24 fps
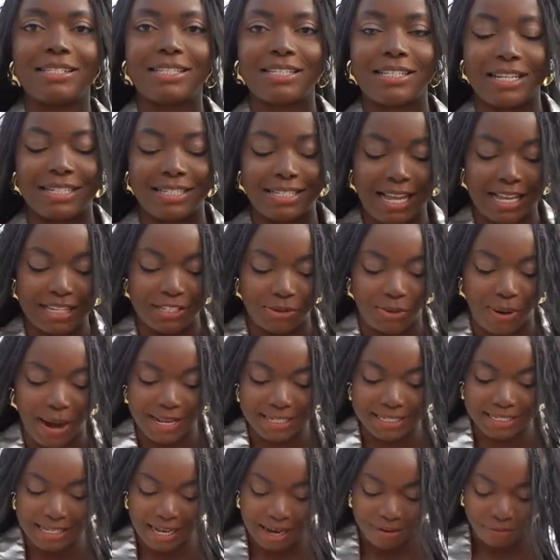It's
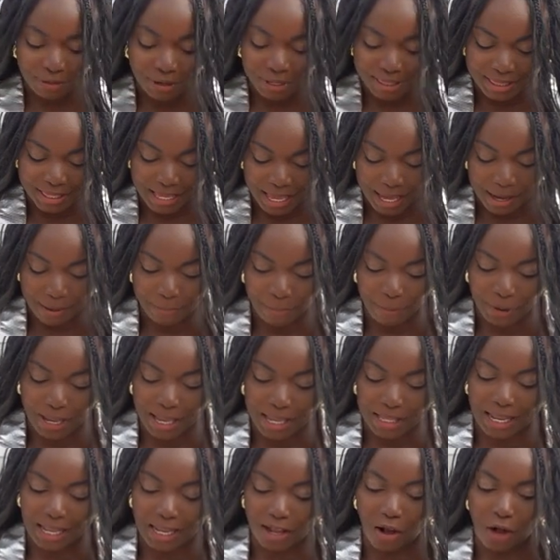accessorizing everything,
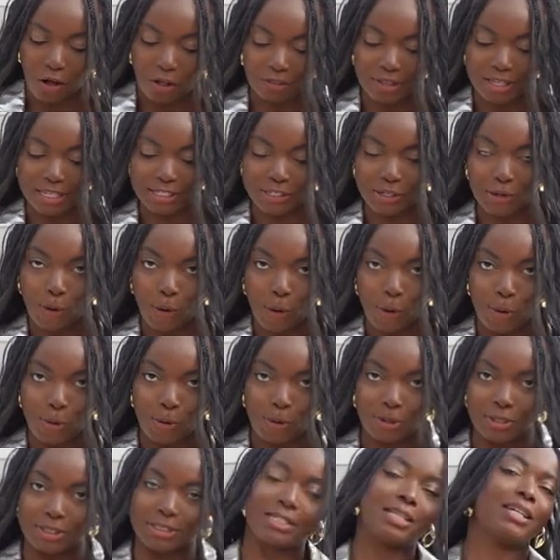bringing like all these
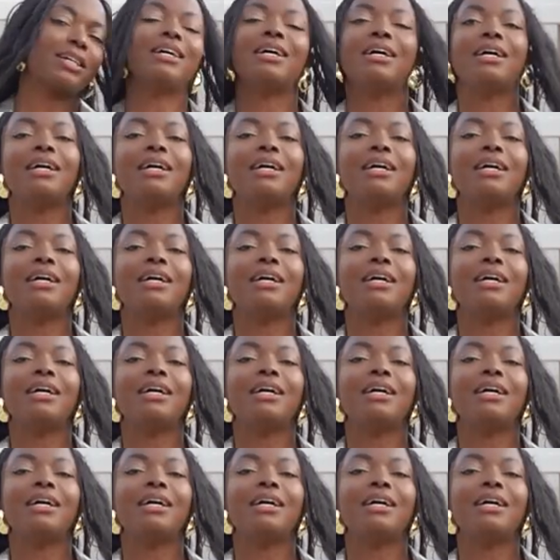gold